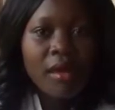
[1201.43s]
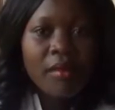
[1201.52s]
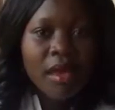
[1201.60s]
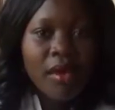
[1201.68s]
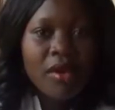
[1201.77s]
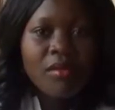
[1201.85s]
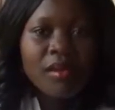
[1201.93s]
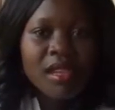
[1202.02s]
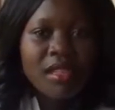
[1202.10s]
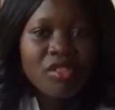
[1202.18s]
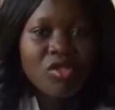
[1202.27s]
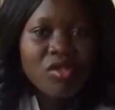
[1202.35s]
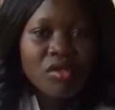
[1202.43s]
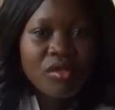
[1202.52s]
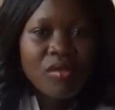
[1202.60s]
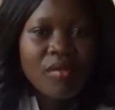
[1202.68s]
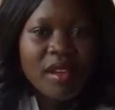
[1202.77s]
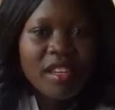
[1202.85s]
May God bless you
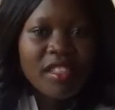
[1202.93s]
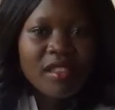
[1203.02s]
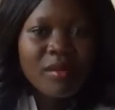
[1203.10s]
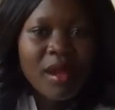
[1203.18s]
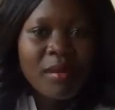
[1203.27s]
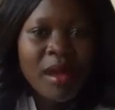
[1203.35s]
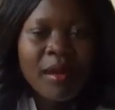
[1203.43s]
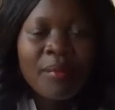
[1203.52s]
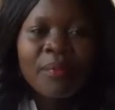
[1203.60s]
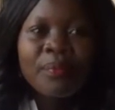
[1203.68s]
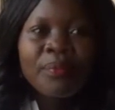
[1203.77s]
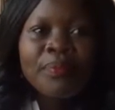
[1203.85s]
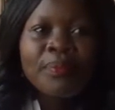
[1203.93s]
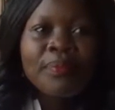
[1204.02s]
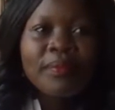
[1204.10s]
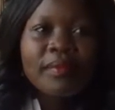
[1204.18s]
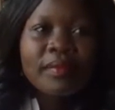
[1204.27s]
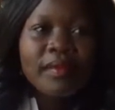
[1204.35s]
so much, and Mama.
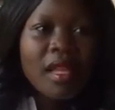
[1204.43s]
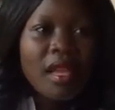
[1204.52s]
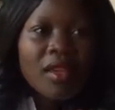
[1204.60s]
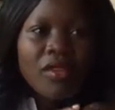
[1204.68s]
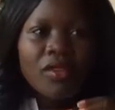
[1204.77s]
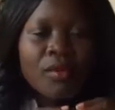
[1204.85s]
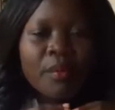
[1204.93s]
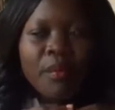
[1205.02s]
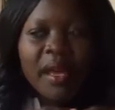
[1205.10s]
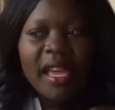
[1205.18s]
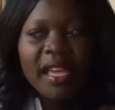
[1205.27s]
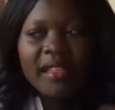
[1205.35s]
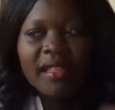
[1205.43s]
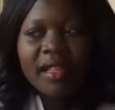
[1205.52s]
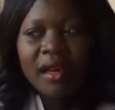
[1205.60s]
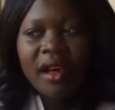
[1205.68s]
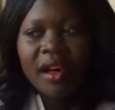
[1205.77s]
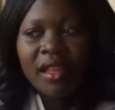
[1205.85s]
You paid
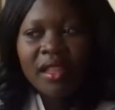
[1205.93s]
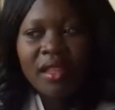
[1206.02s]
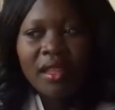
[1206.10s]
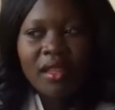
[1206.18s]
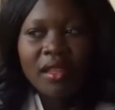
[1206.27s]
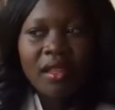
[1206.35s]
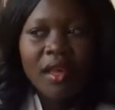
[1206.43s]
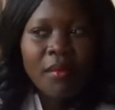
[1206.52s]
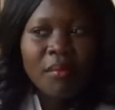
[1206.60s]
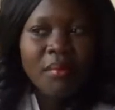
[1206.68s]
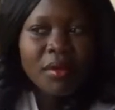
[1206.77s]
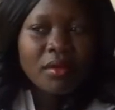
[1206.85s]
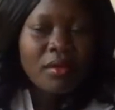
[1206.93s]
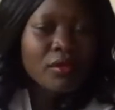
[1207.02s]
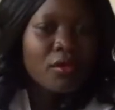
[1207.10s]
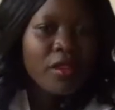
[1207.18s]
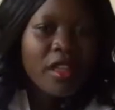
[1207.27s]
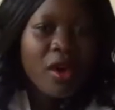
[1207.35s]
the bills
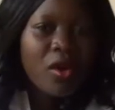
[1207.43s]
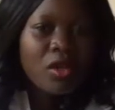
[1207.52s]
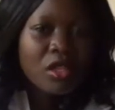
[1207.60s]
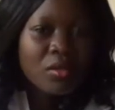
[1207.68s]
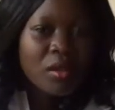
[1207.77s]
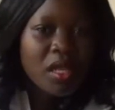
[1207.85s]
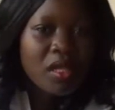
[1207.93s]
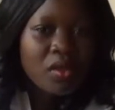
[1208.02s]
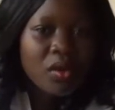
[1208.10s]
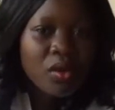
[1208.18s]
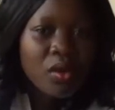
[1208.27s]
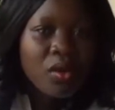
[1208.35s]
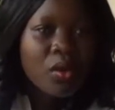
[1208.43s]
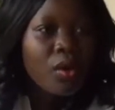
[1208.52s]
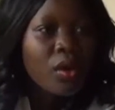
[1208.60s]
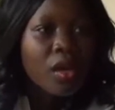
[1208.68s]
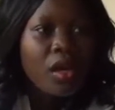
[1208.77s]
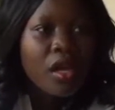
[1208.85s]
for the hospital.
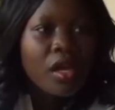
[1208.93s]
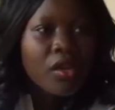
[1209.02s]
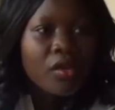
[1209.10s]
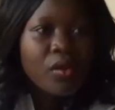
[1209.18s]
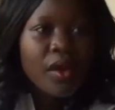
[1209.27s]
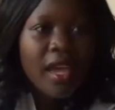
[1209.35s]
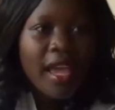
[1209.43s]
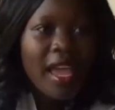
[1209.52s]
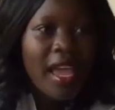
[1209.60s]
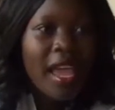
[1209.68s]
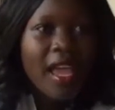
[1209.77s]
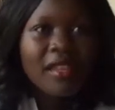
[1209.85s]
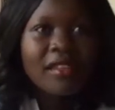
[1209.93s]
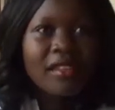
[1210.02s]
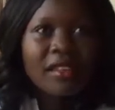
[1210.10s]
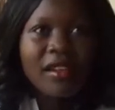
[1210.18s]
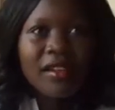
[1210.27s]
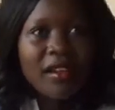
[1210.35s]
You cared
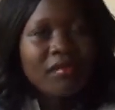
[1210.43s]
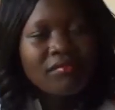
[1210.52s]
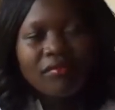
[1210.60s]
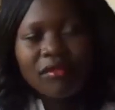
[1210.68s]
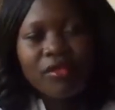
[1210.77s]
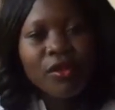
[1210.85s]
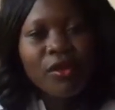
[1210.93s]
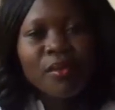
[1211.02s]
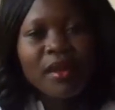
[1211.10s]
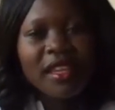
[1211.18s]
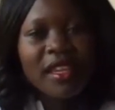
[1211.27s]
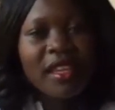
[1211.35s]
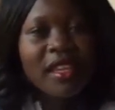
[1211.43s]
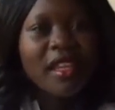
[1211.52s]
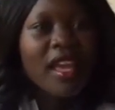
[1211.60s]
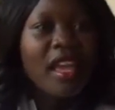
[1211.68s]
for me.